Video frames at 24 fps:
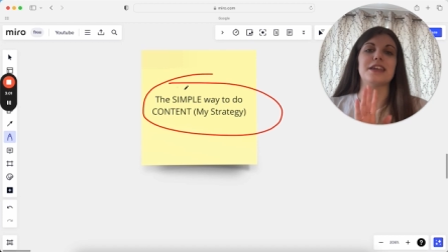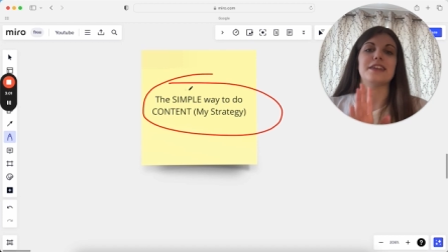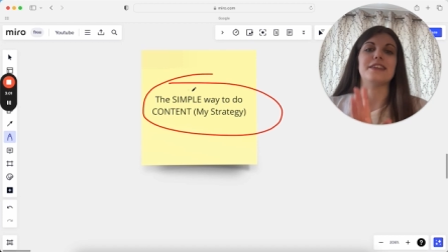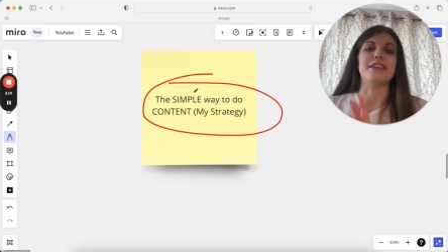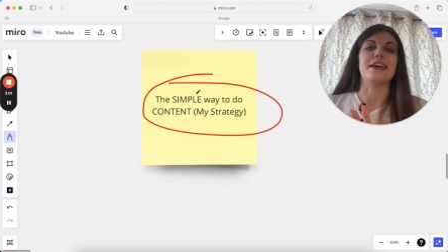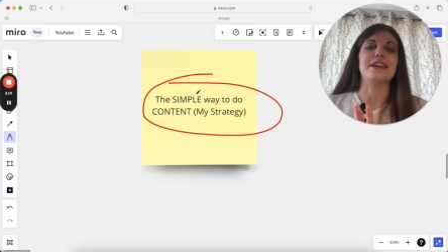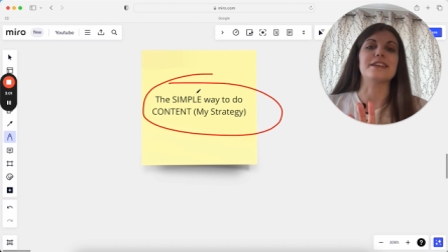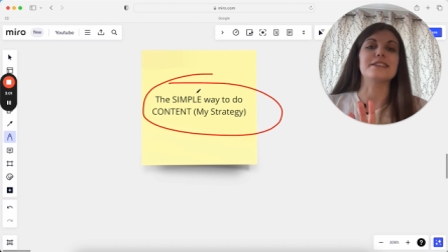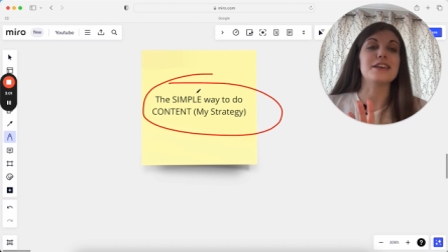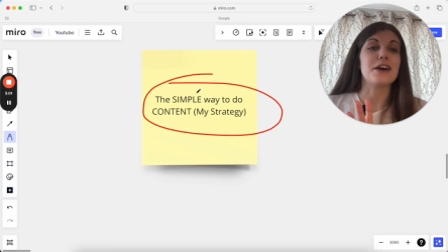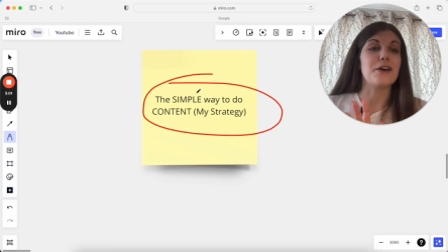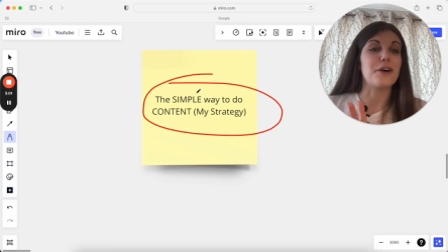
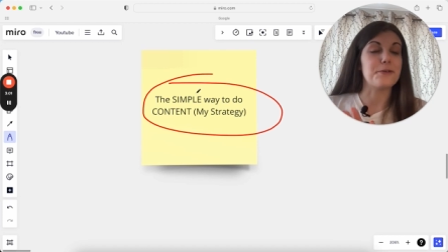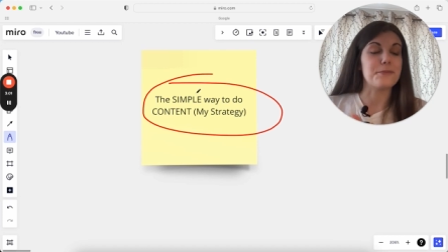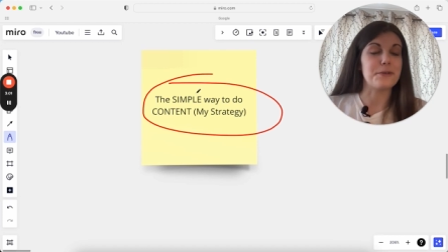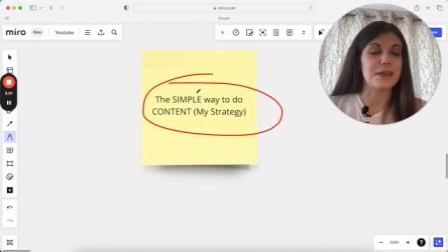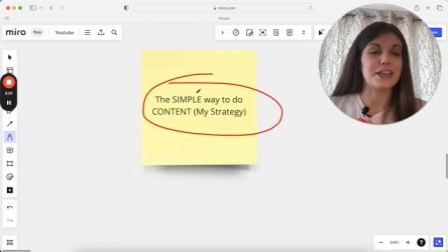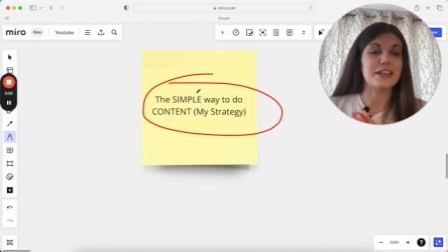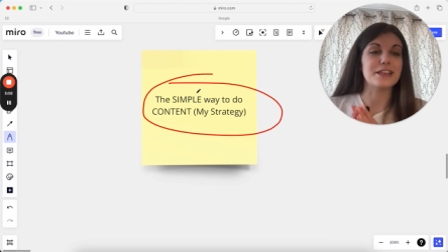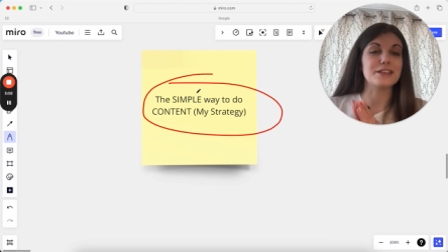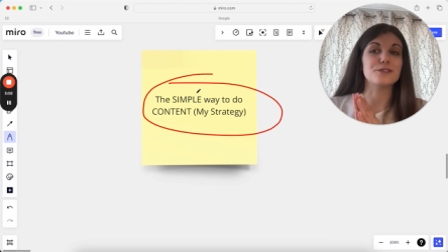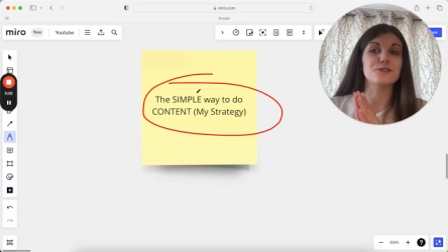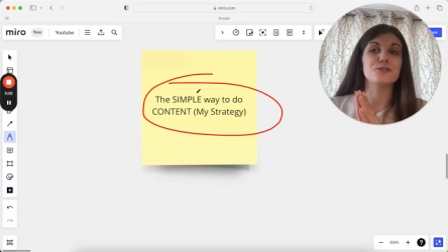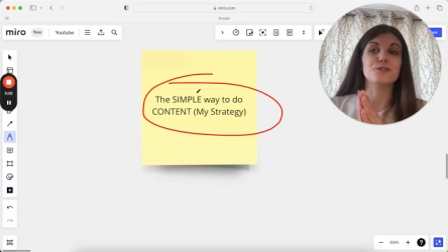That is how I
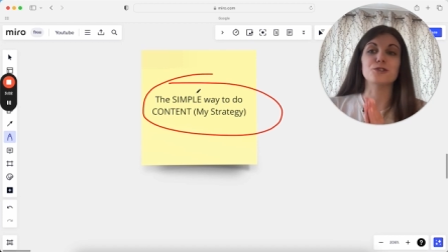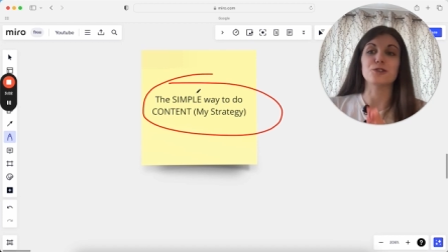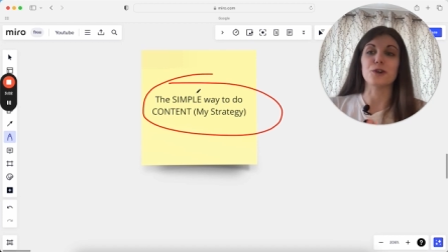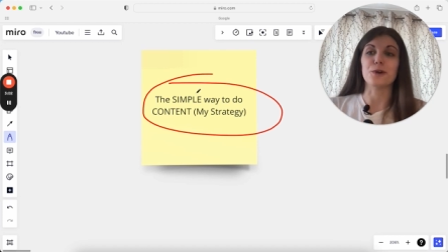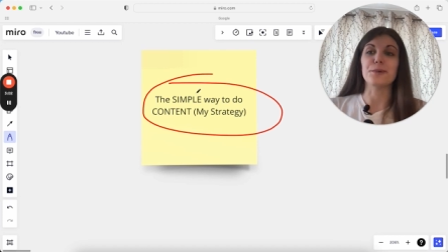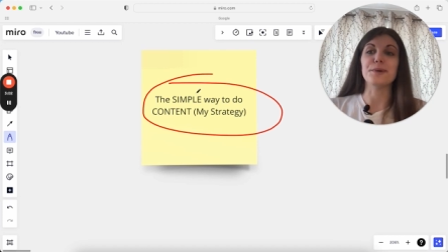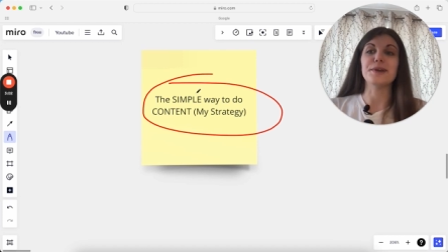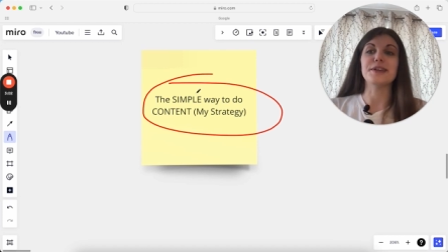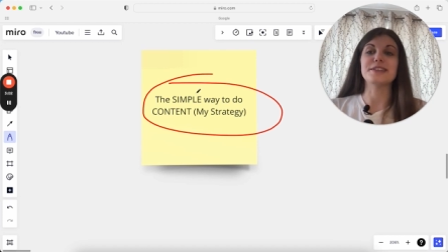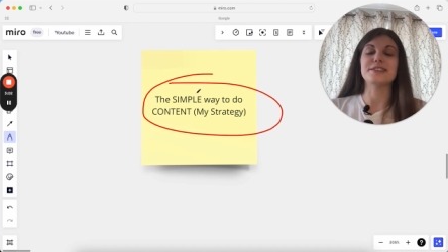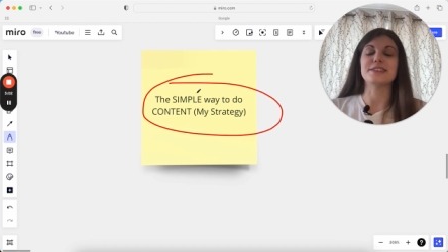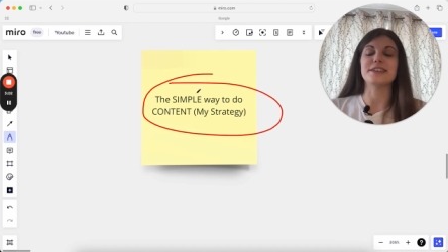make it
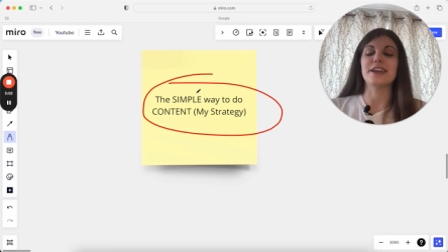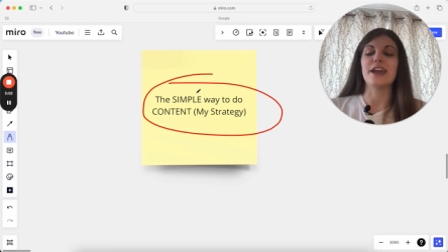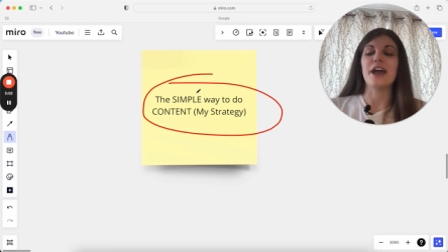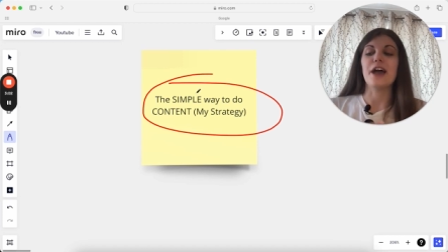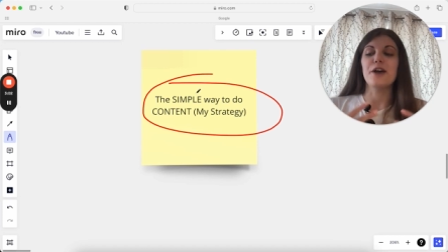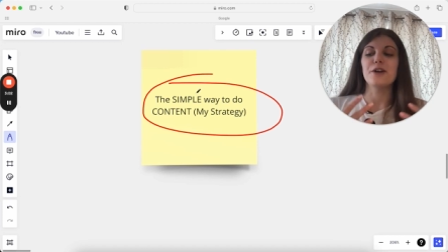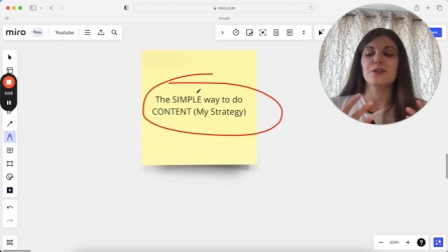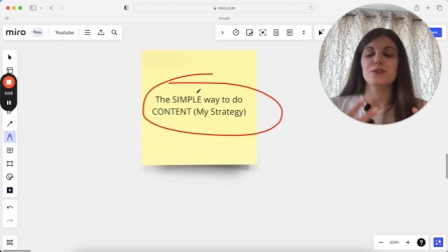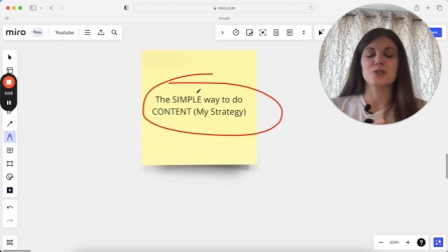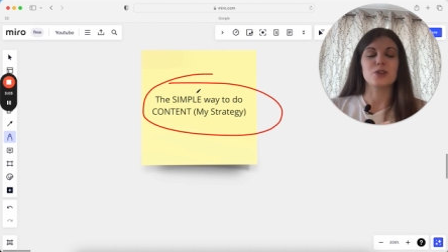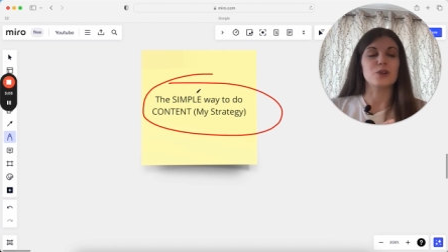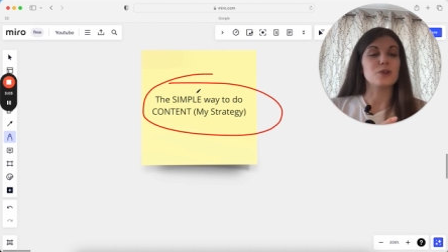so easy,
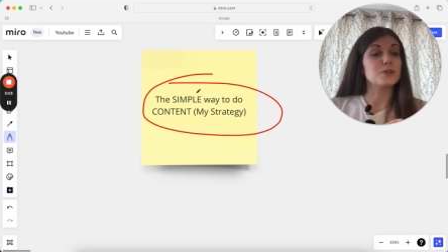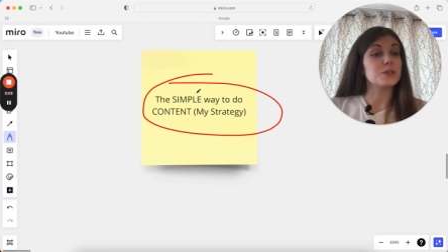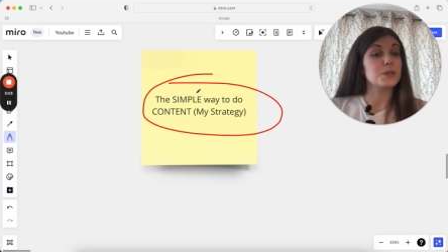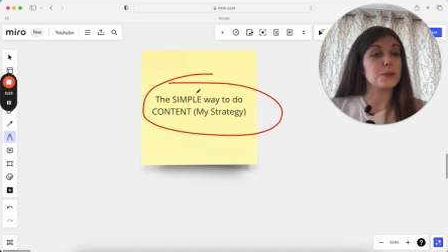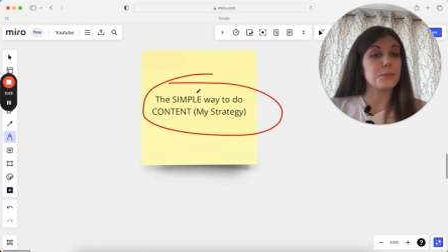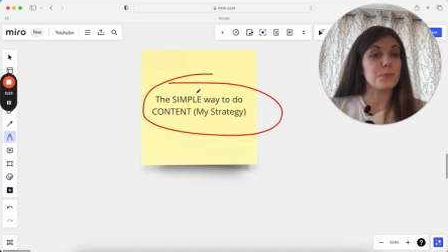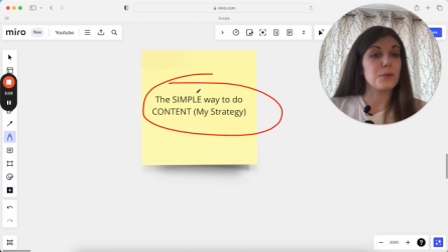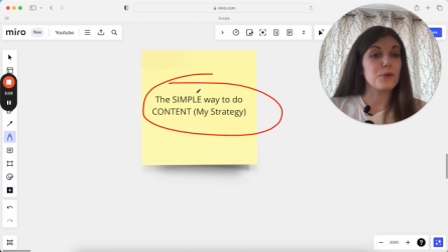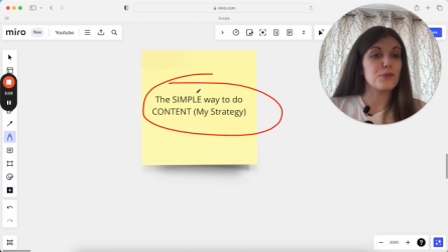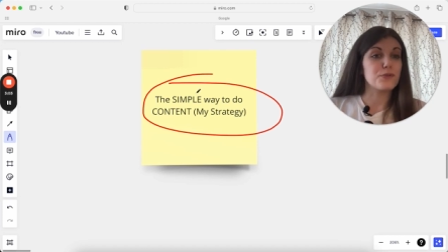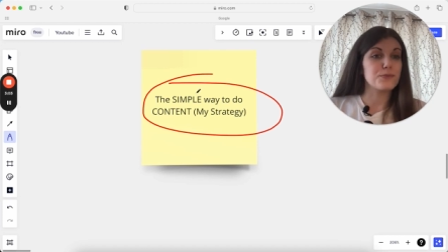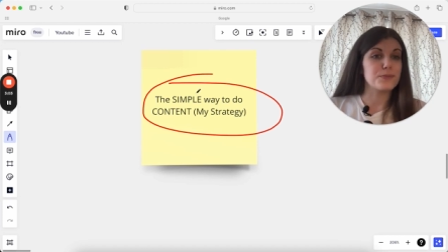so
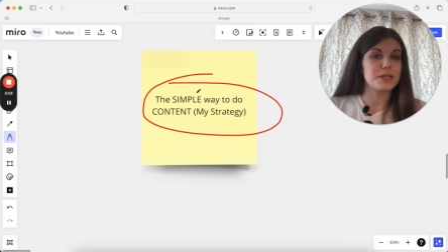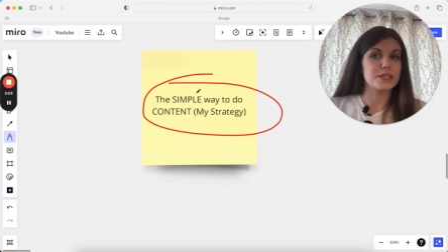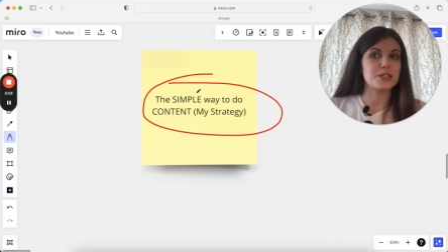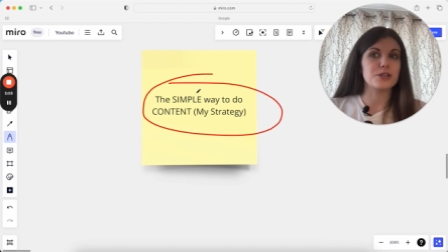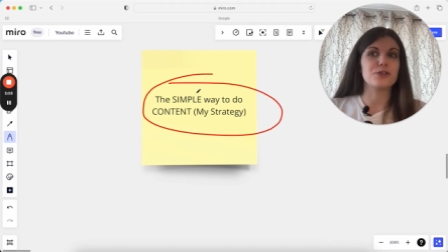simple for me